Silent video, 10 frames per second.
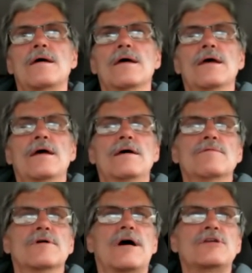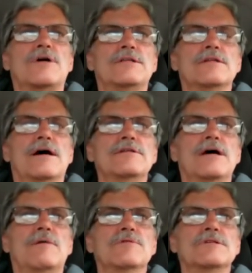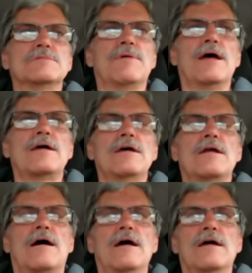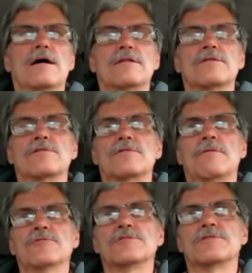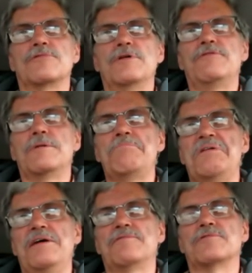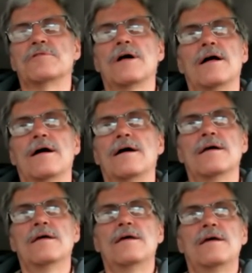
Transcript: And when I tried to lie down with this blanket, I got the almost a horrific, painful uh,